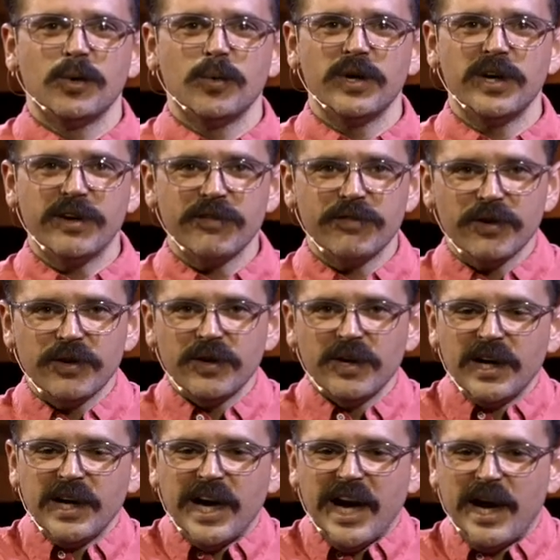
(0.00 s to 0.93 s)
Whatever
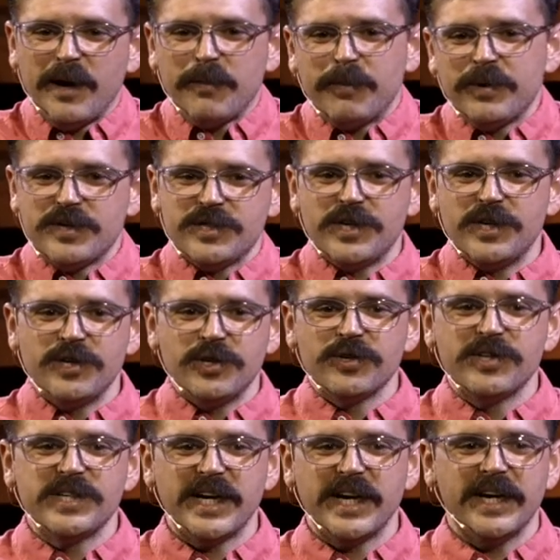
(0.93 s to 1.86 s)
happens in
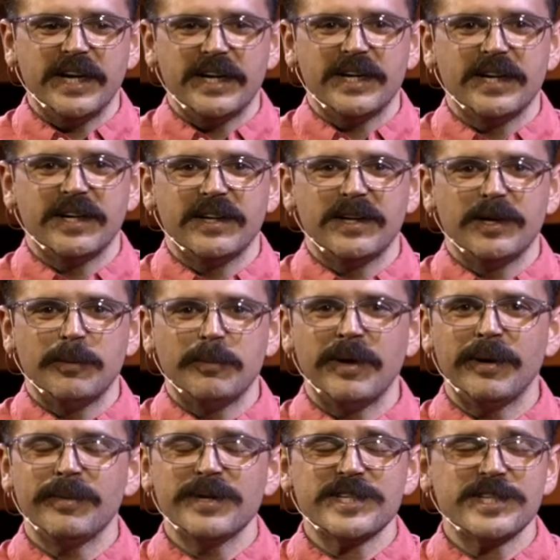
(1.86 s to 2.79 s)
your day,
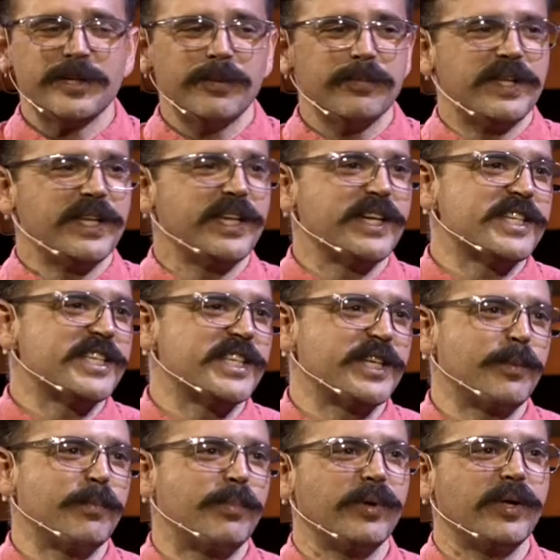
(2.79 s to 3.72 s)
maybe it's something as
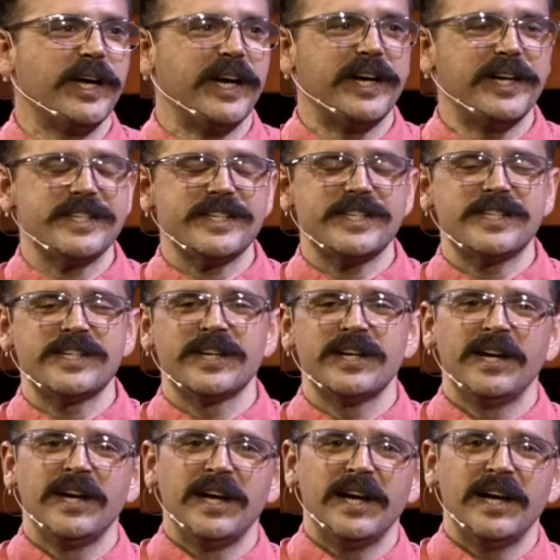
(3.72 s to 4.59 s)
simple as,